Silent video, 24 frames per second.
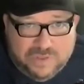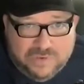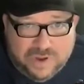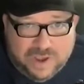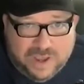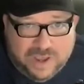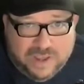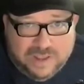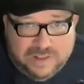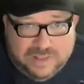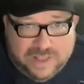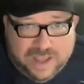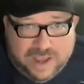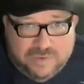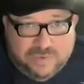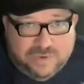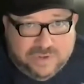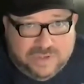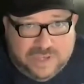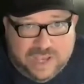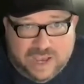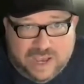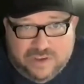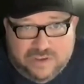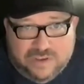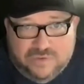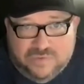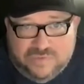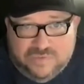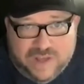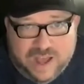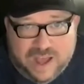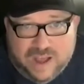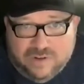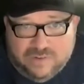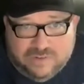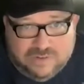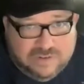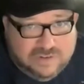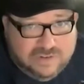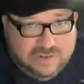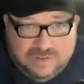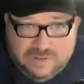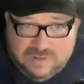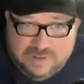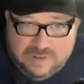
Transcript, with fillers: right? That was how you found